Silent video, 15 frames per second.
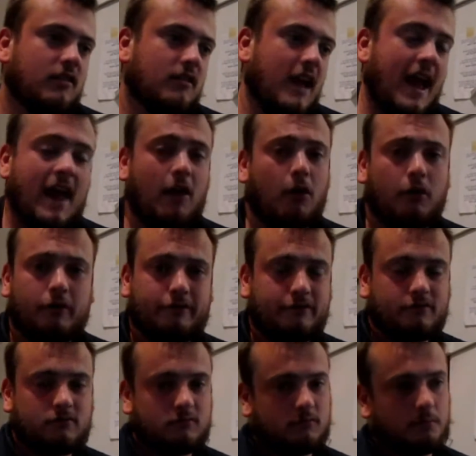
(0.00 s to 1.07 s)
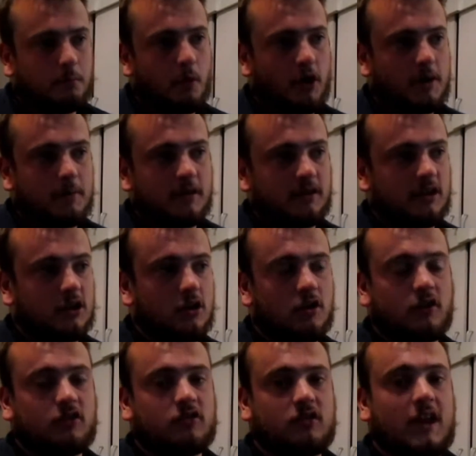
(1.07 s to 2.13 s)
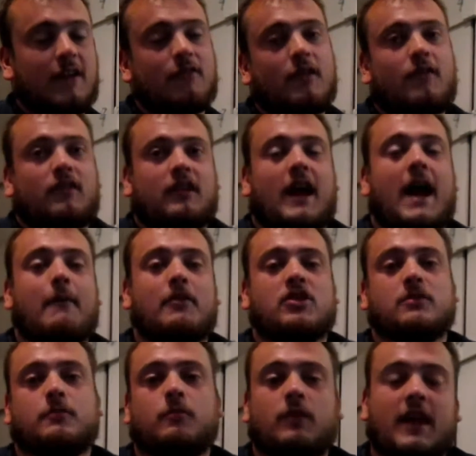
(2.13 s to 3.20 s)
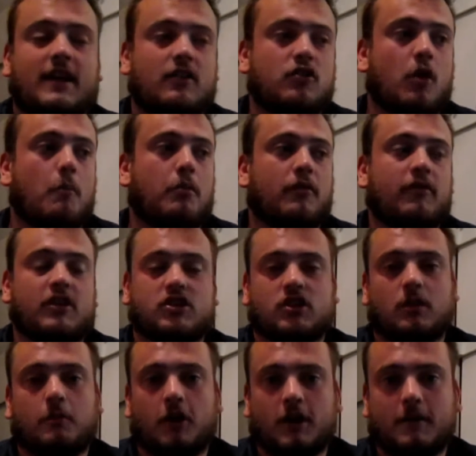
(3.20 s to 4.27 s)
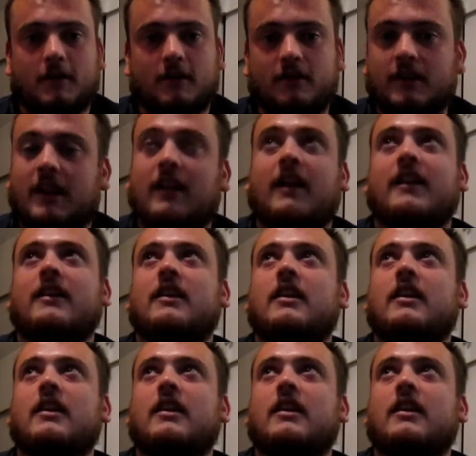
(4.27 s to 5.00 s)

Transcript: health, bodybuilding goals, even if it's like amateur, like non-professional bodybuilding, like